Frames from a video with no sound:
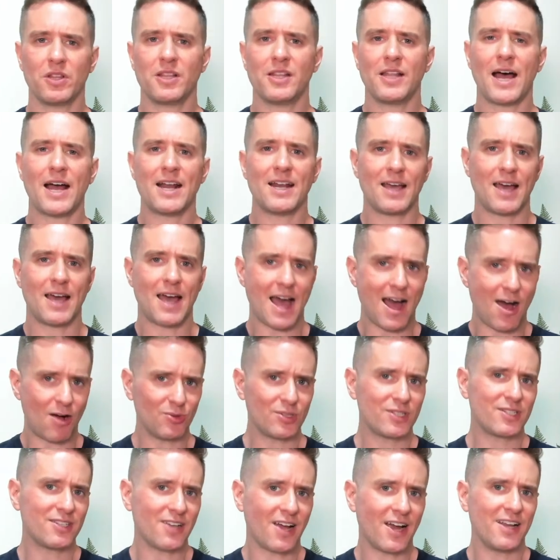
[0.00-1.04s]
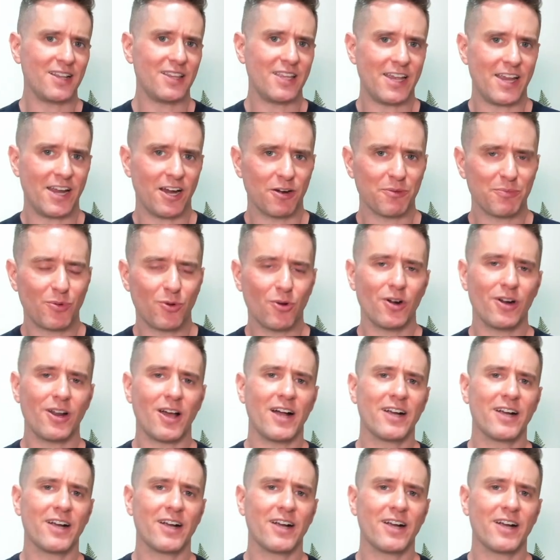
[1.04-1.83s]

than that outside the airport.